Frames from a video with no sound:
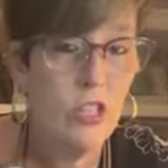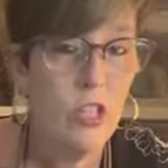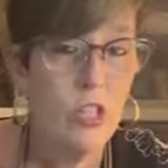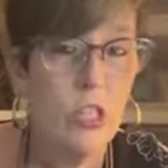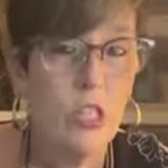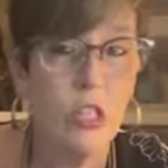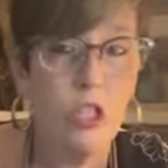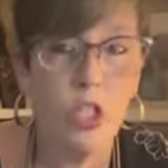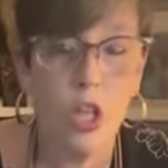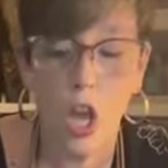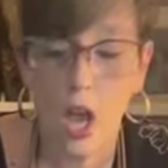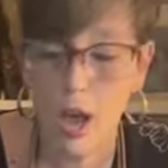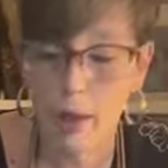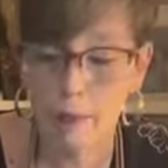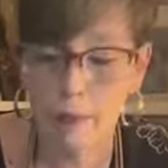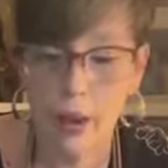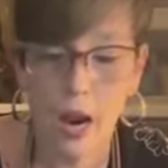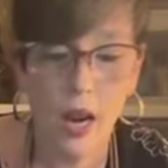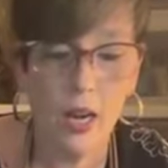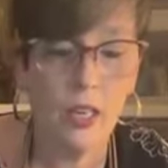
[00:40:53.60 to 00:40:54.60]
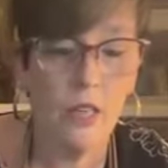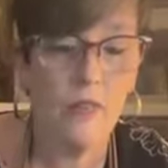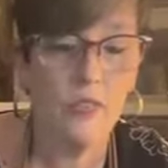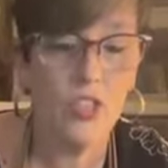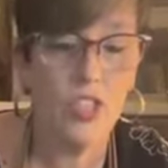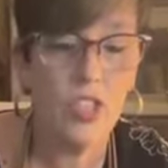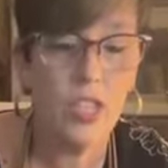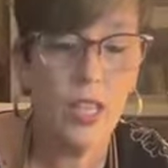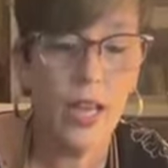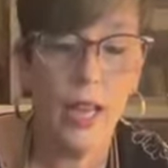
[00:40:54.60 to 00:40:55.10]
this is the top part
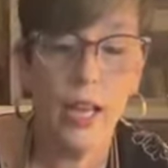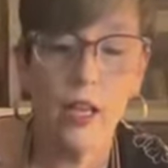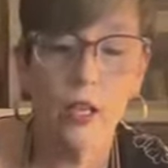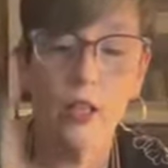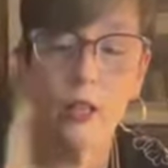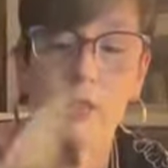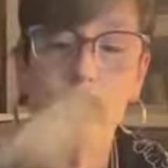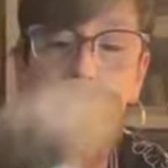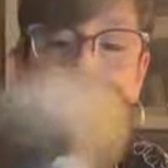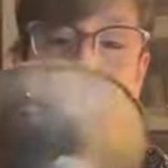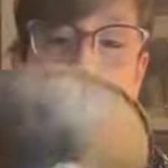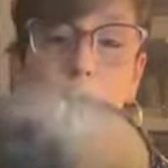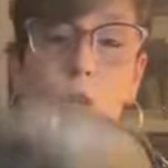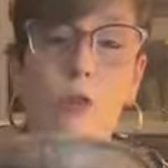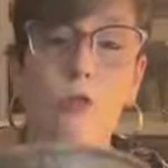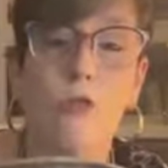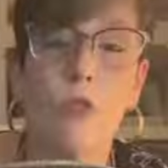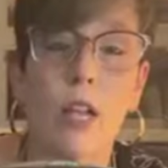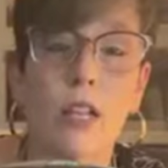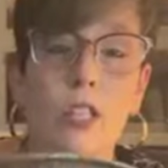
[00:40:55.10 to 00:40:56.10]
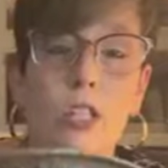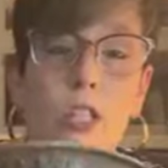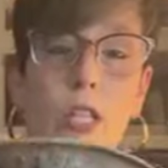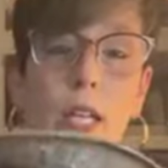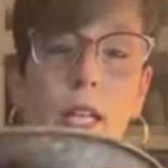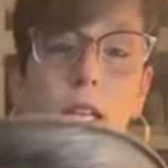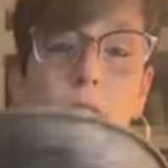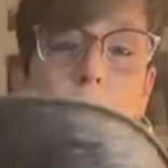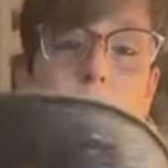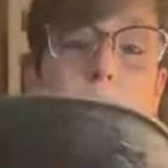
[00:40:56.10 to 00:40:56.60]
of the scale that we're
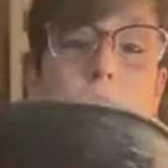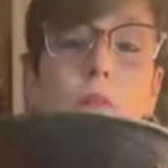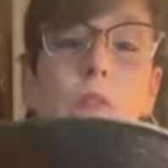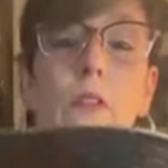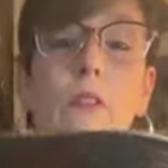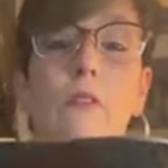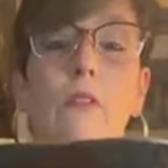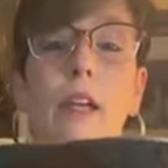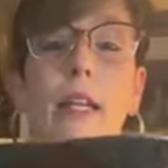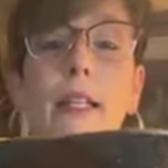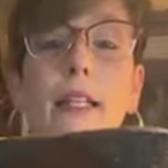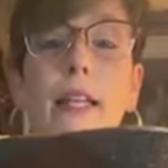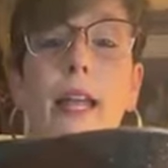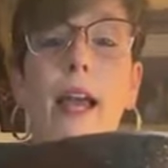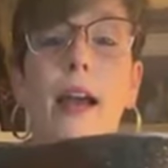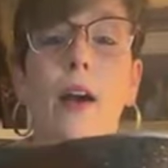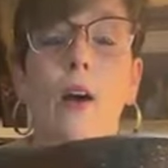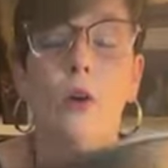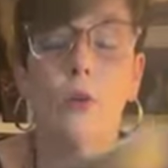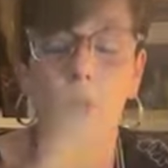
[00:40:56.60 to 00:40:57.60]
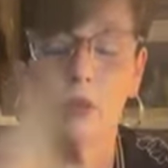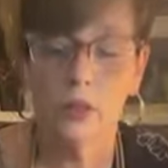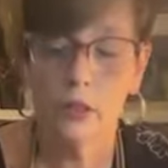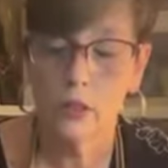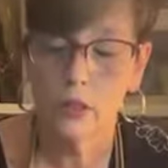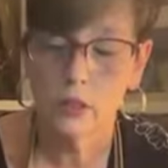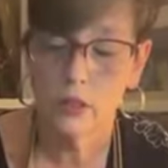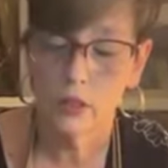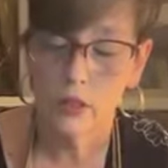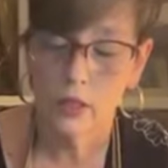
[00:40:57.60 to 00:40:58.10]
rusting right now.
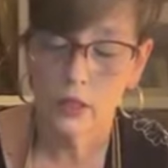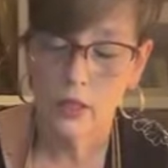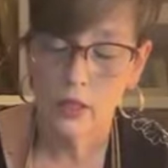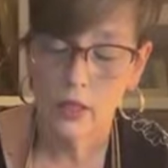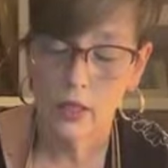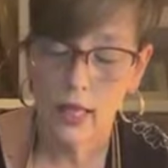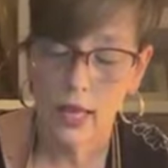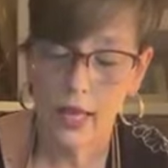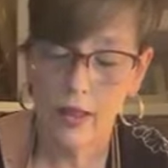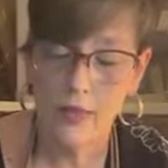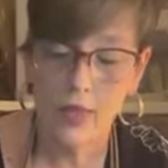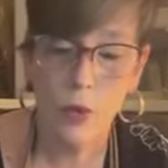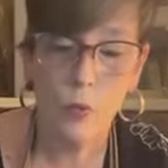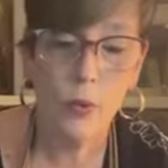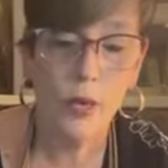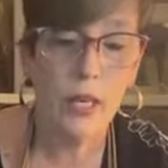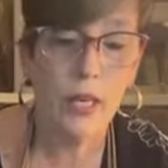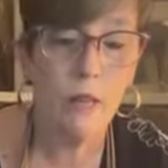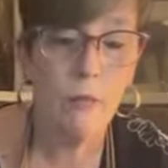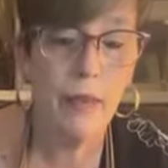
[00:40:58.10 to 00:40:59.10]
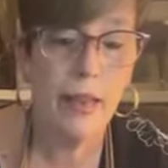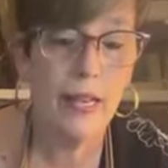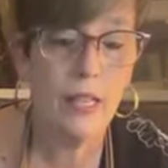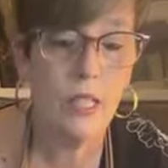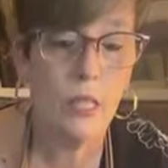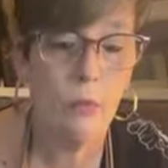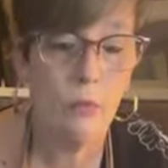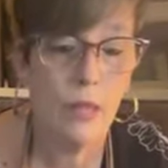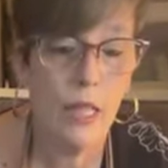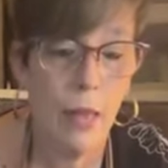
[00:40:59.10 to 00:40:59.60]
And then we're gonna
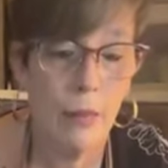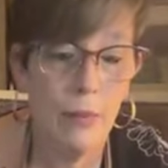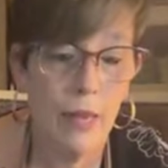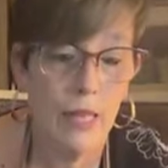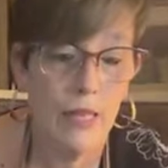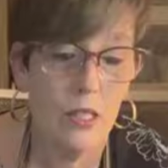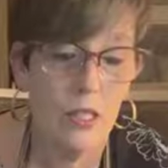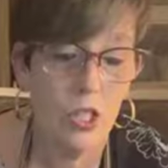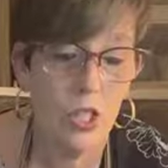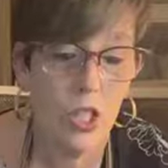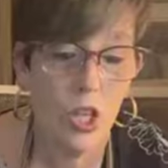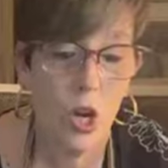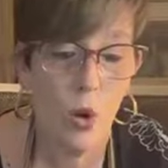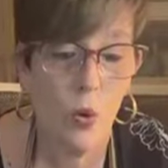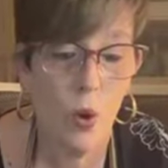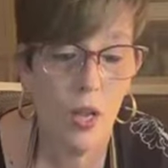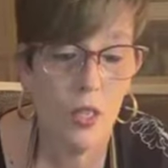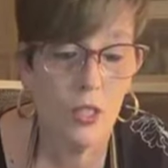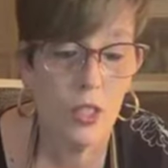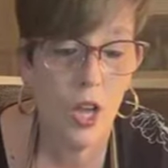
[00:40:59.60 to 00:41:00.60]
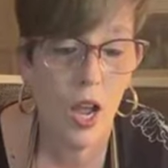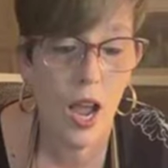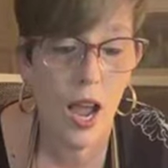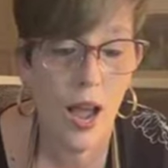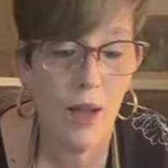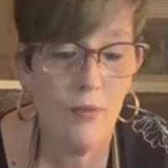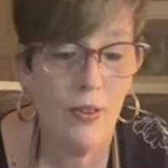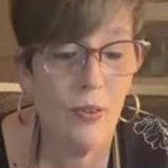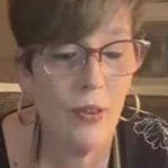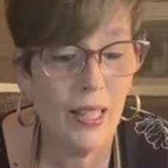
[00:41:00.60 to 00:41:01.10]
make some lemons to go on
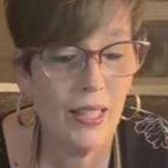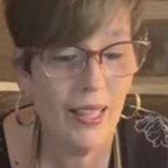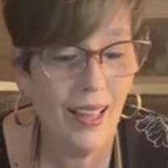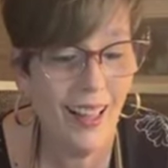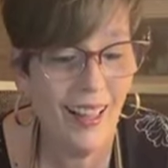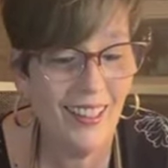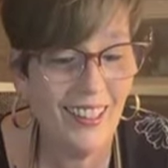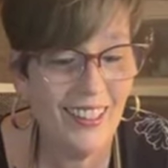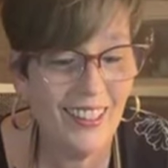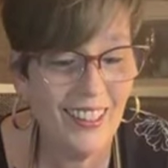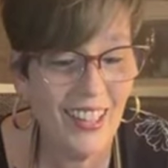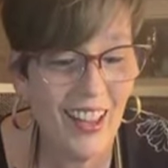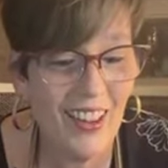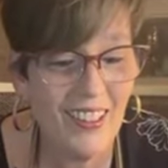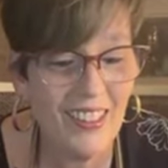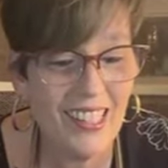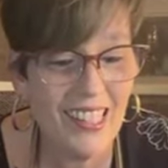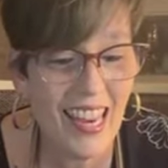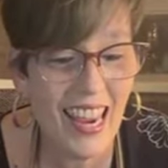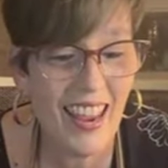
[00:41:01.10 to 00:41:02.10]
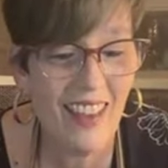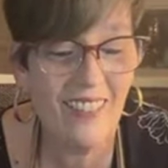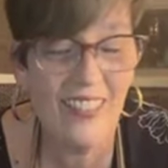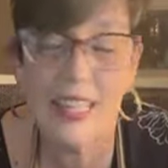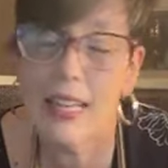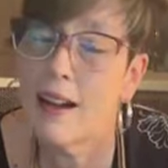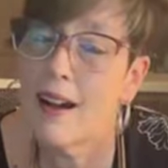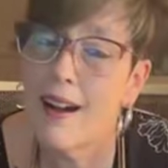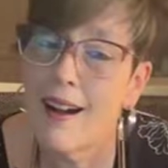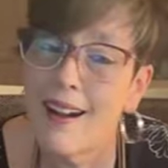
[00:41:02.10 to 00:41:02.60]
top. Well, hello,
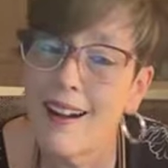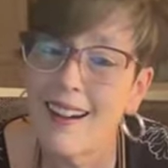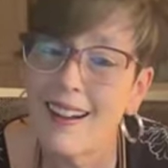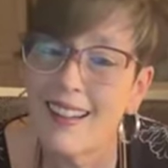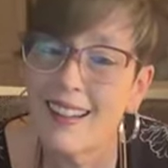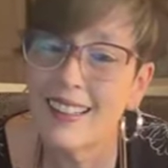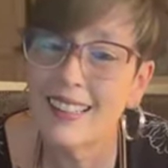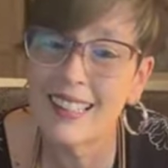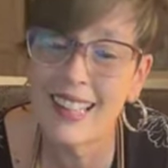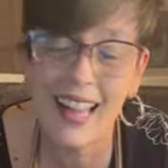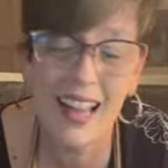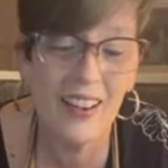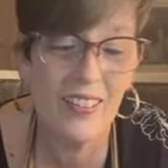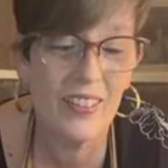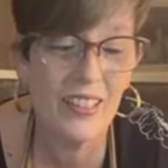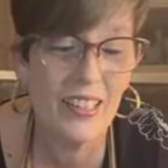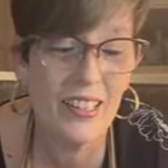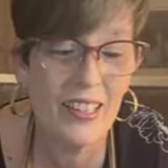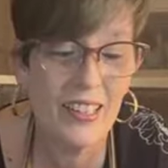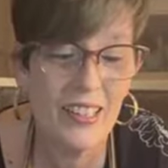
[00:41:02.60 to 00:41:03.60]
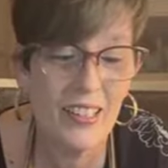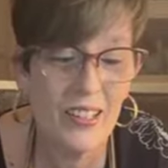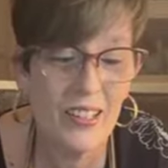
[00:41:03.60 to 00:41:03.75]
Tammy Hall. How are